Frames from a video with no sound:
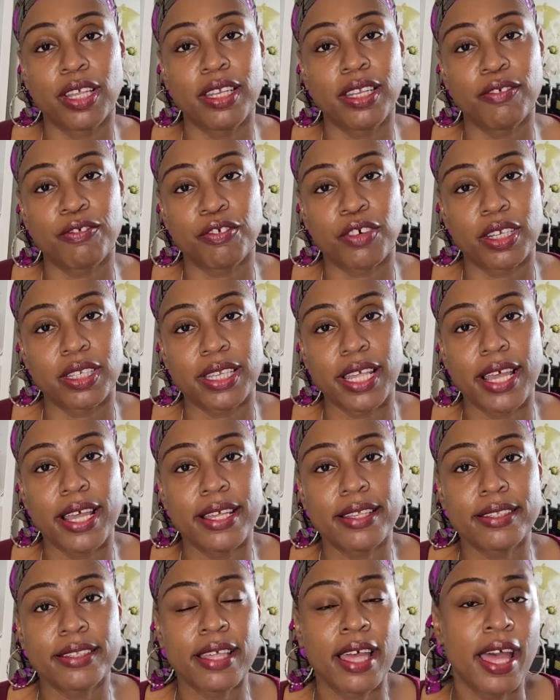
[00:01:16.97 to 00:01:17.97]
front
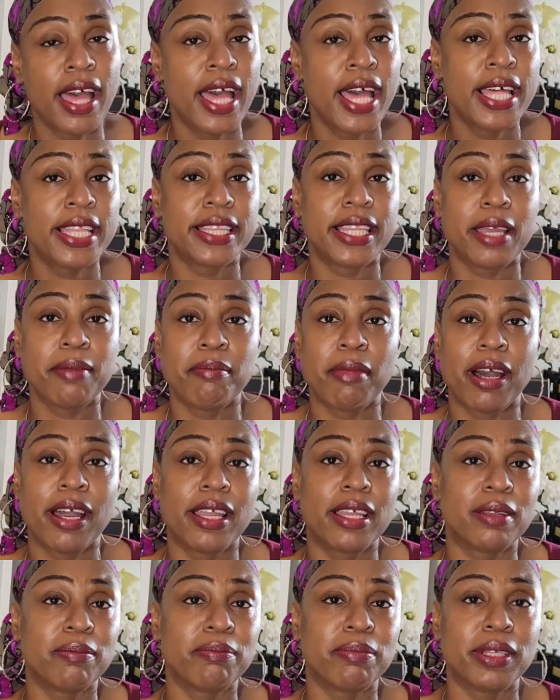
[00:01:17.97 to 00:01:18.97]
desk. They
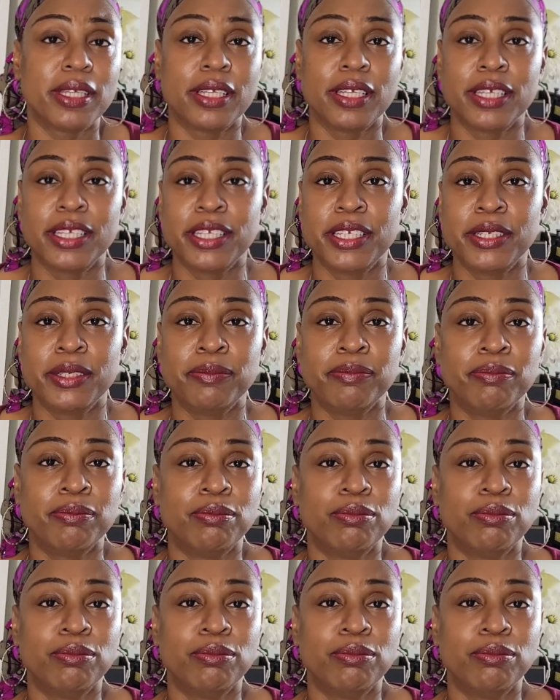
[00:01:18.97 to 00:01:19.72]
might be